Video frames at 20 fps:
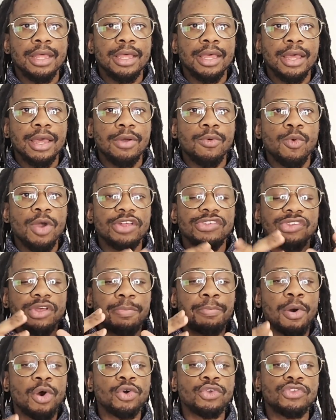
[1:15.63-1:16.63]
we're
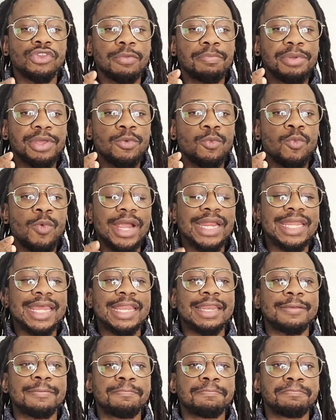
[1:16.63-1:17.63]
supposed to be
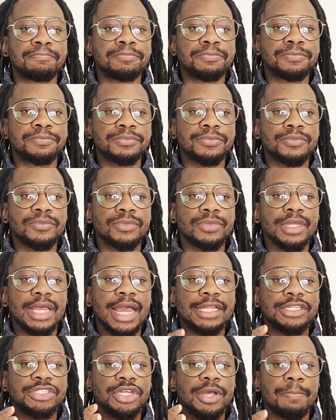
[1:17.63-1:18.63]
winning
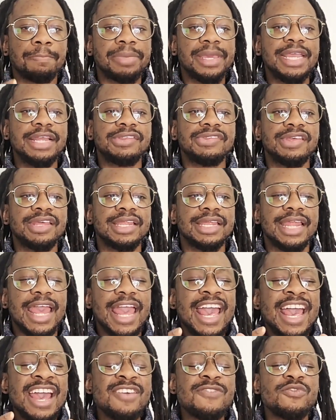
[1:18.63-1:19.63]
and competing in
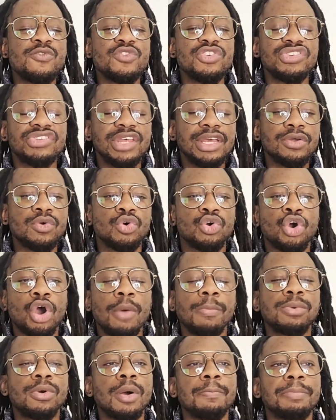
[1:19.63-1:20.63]
every single
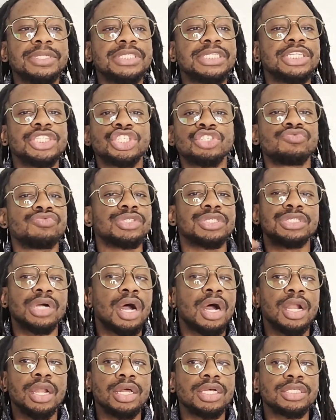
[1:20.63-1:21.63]
cup competition,
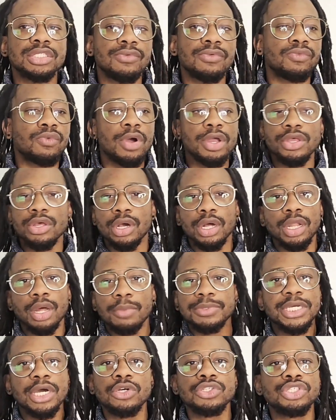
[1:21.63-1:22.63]
regardless of what your club
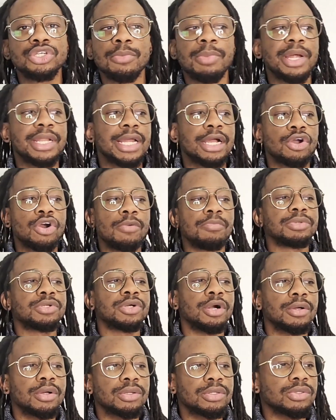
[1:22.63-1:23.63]
tells you about that
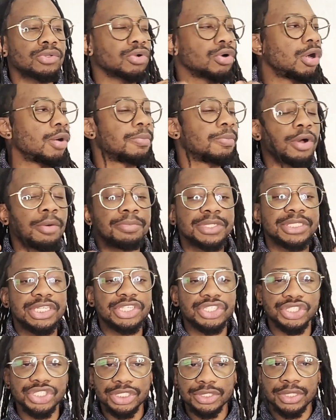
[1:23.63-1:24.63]
cup
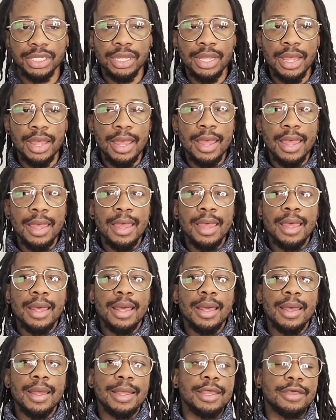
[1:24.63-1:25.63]
competition.
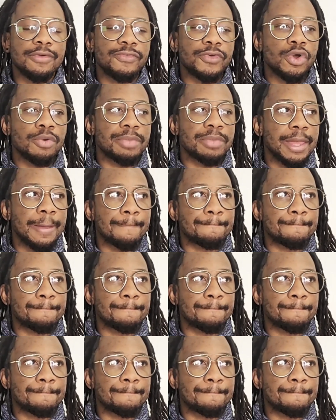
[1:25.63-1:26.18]
You feel me?